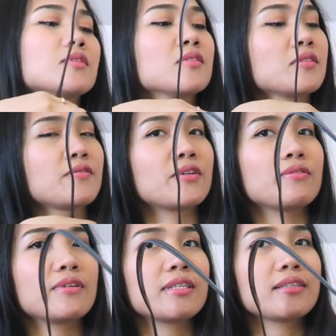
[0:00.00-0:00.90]
It's
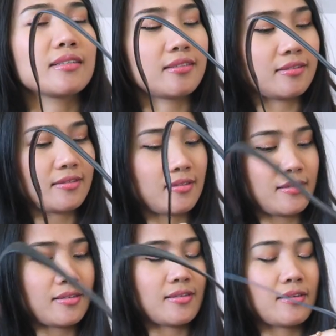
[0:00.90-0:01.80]
perfect.
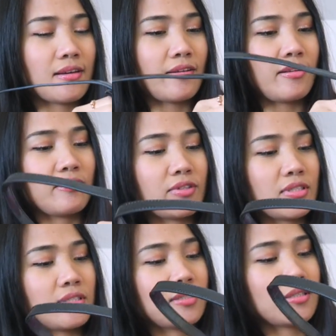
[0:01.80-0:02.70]
I love
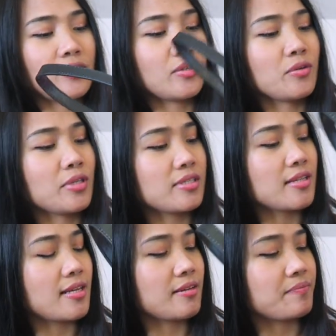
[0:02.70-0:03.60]
it. You know, it's
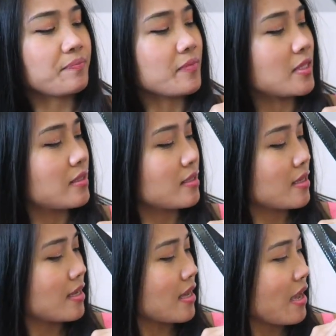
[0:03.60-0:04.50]
like
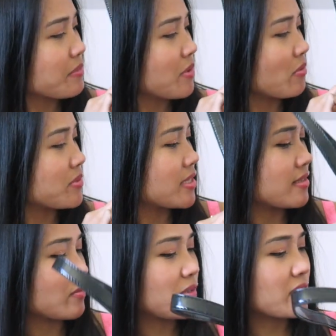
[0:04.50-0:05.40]
I'm obsessed with